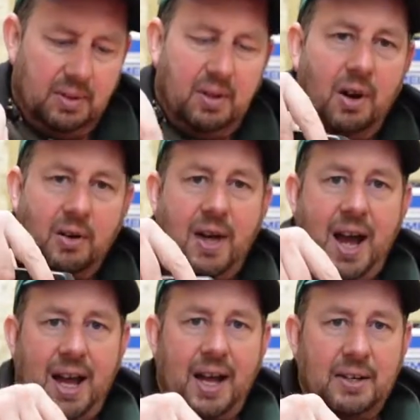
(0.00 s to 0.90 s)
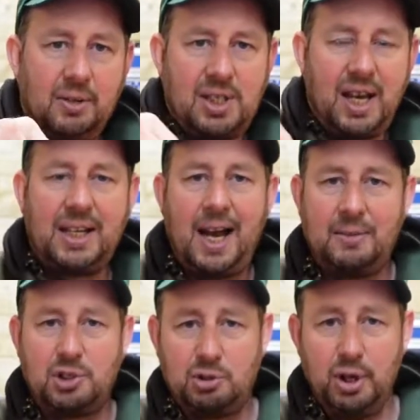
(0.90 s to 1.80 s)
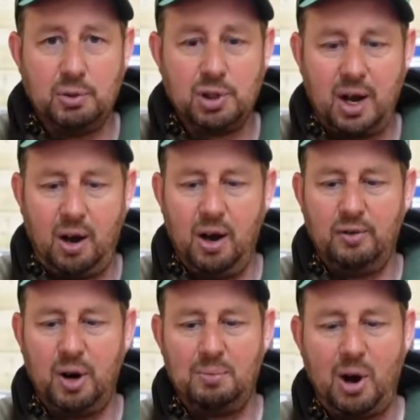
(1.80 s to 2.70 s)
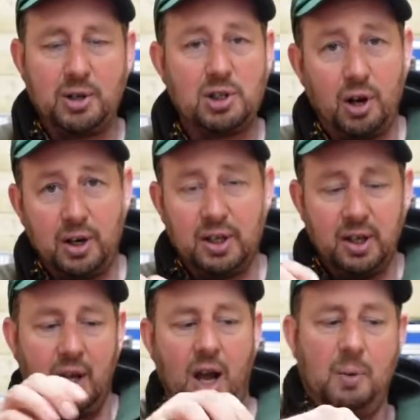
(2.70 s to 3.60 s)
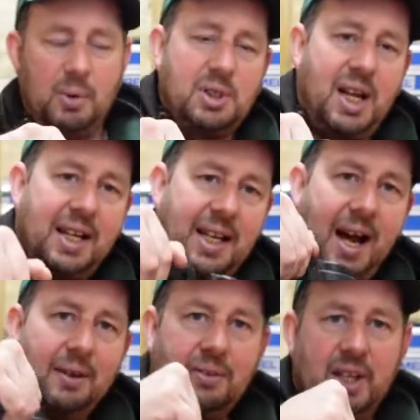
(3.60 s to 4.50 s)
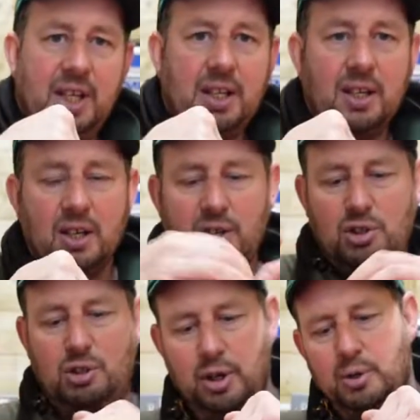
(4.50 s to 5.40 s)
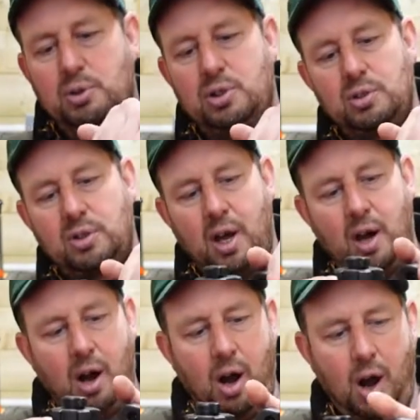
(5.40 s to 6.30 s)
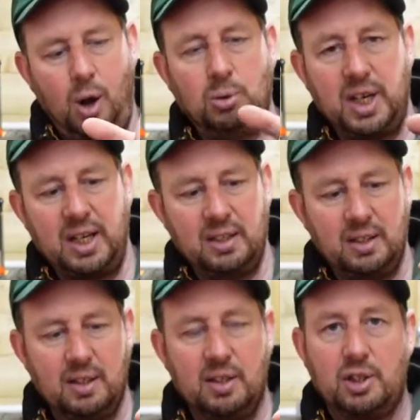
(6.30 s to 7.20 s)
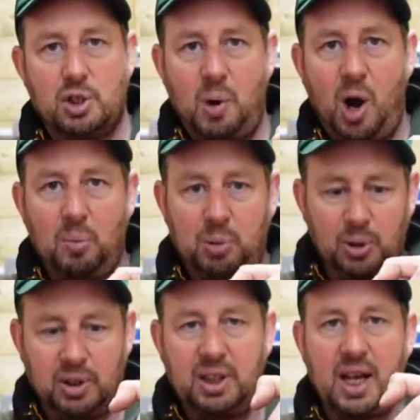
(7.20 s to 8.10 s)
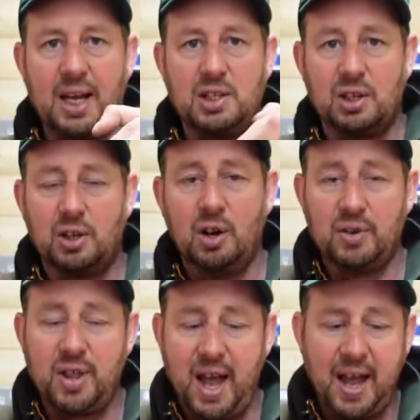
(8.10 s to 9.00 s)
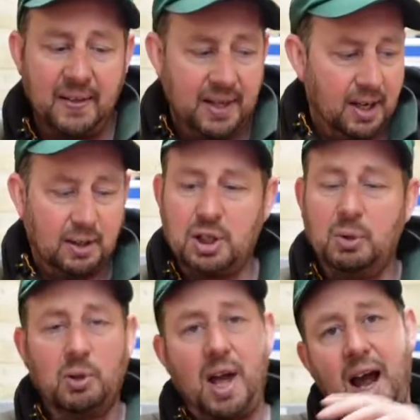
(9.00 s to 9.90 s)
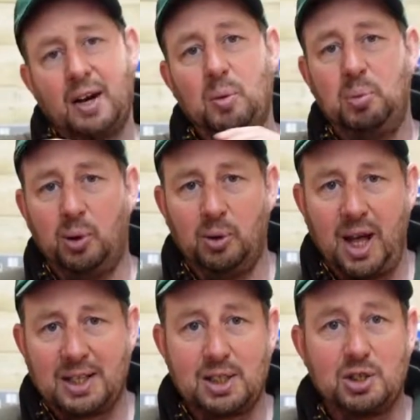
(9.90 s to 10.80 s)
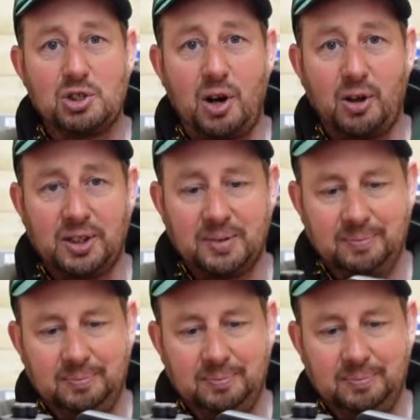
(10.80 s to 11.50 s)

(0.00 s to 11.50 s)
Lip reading: like that, and I'll take out the screws over on my side, and we'll take out the screws that hold in the spark plug case and cover there. I'll do all that and I'll put all that to the side.